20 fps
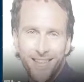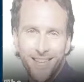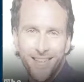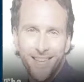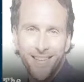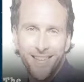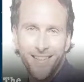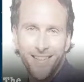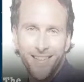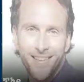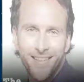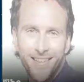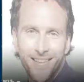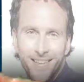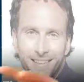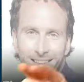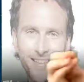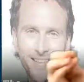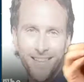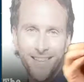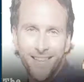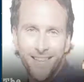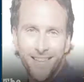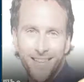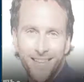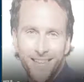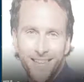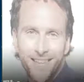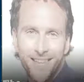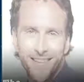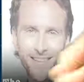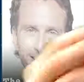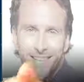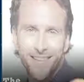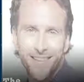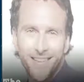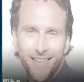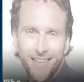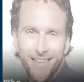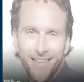
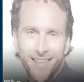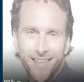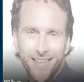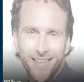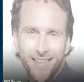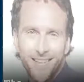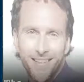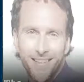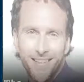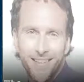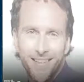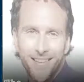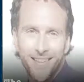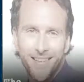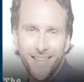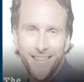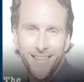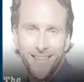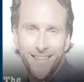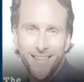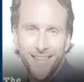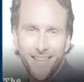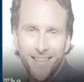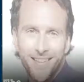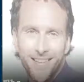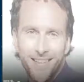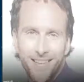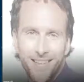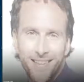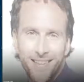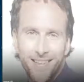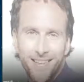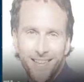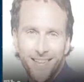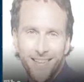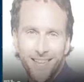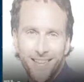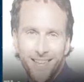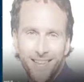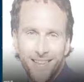
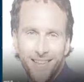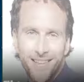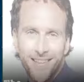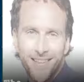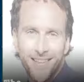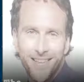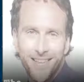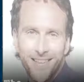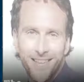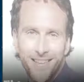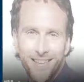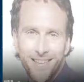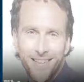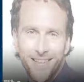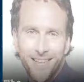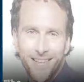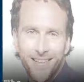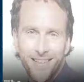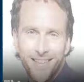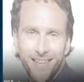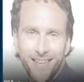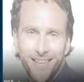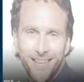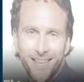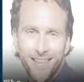(silent)